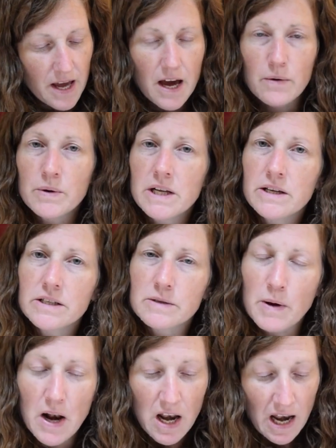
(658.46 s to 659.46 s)
And we learned
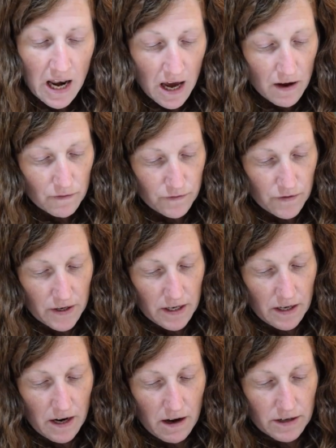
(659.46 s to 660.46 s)
about love
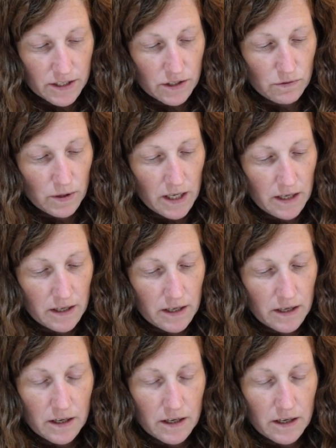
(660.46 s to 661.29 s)
last week.